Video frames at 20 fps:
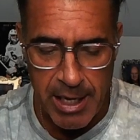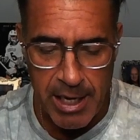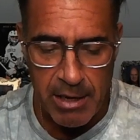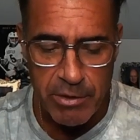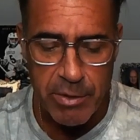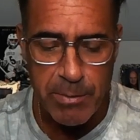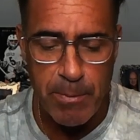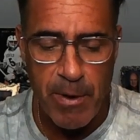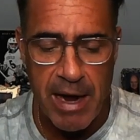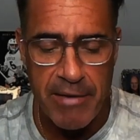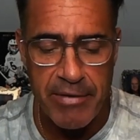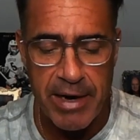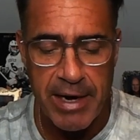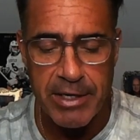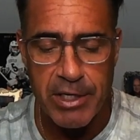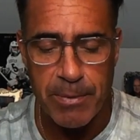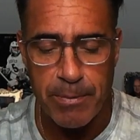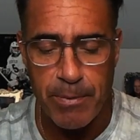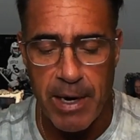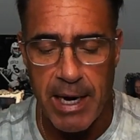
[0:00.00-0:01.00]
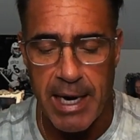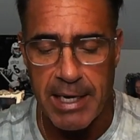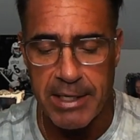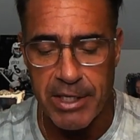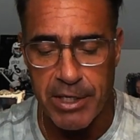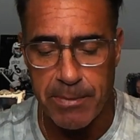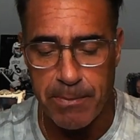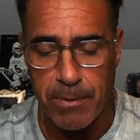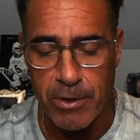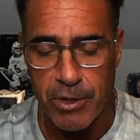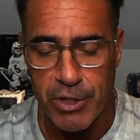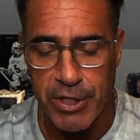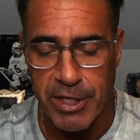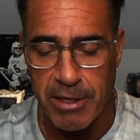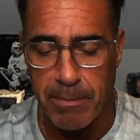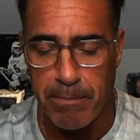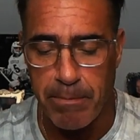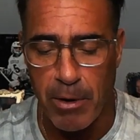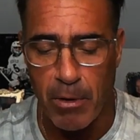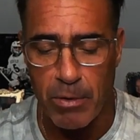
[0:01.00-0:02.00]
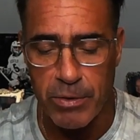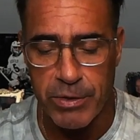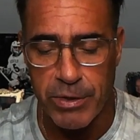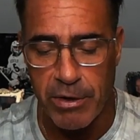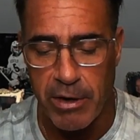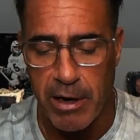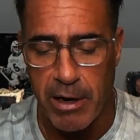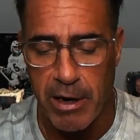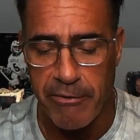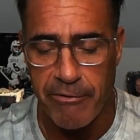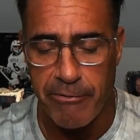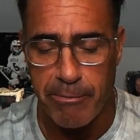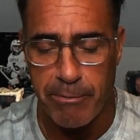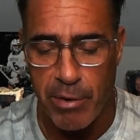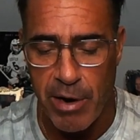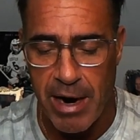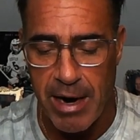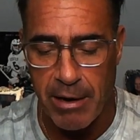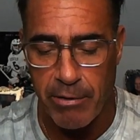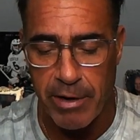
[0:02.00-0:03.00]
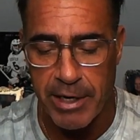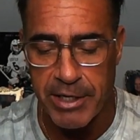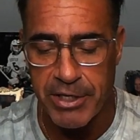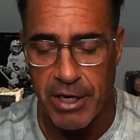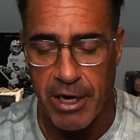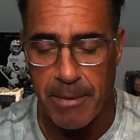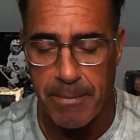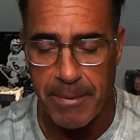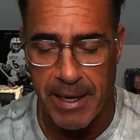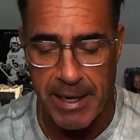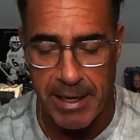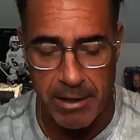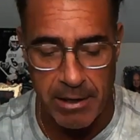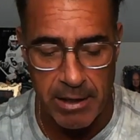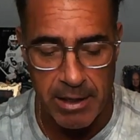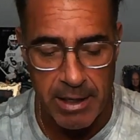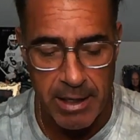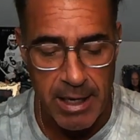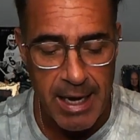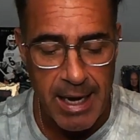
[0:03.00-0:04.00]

It was private enterprises pushing the boulder of progress uphill.